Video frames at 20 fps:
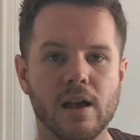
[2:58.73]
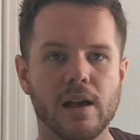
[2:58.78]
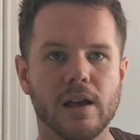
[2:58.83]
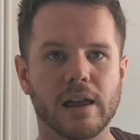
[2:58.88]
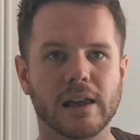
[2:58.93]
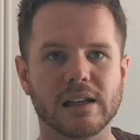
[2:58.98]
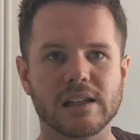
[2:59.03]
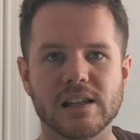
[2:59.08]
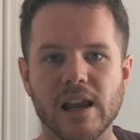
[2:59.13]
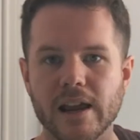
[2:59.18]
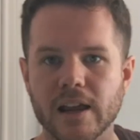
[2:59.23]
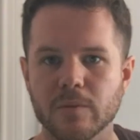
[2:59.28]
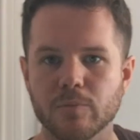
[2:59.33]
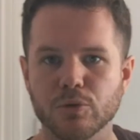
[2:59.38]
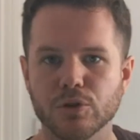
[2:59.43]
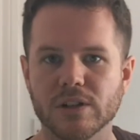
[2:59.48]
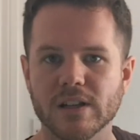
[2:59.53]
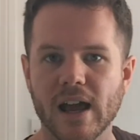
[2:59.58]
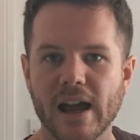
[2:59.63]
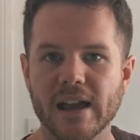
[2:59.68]
Excited
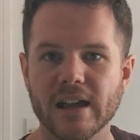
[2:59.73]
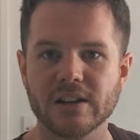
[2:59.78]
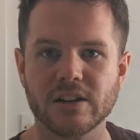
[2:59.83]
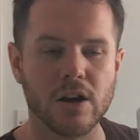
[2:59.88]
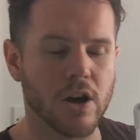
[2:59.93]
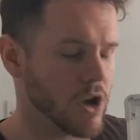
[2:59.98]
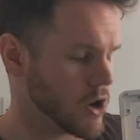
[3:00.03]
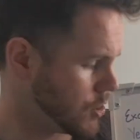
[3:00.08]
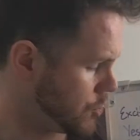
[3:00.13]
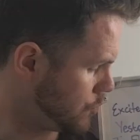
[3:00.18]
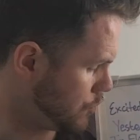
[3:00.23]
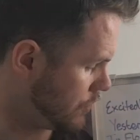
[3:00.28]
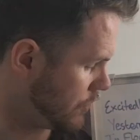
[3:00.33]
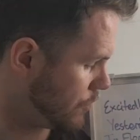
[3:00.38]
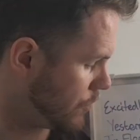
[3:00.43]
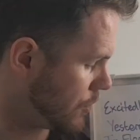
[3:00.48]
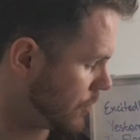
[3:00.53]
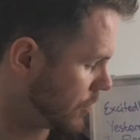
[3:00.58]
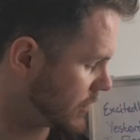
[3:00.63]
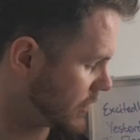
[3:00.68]
but tired, we
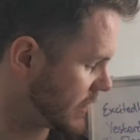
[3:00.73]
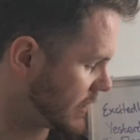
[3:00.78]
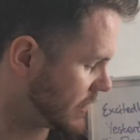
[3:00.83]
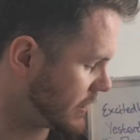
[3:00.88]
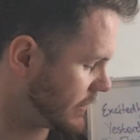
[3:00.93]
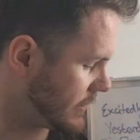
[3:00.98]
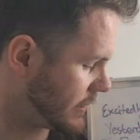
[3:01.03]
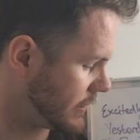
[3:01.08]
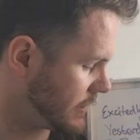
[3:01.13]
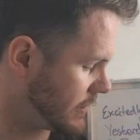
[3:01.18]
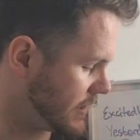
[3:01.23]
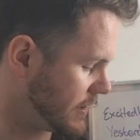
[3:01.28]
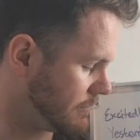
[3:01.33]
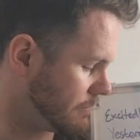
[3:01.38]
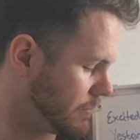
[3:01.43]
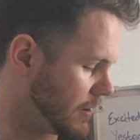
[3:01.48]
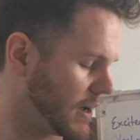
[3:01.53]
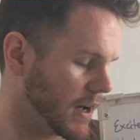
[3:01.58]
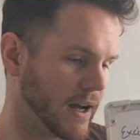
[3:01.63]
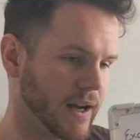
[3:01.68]
walked into the theme
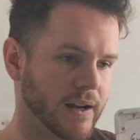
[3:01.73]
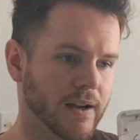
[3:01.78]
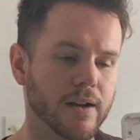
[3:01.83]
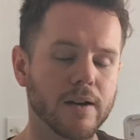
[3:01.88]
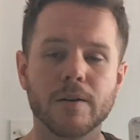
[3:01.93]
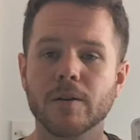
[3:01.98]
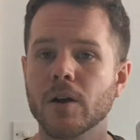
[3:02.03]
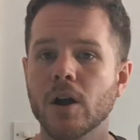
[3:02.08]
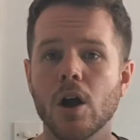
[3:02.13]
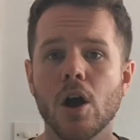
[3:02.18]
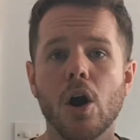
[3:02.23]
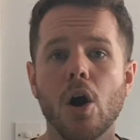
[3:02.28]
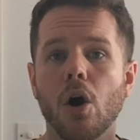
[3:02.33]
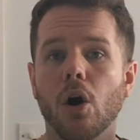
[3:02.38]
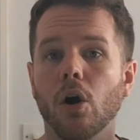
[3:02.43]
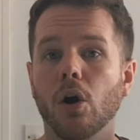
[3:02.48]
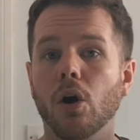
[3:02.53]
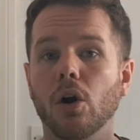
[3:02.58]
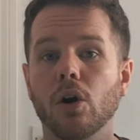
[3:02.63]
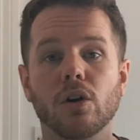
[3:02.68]
park.
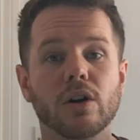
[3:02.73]
Or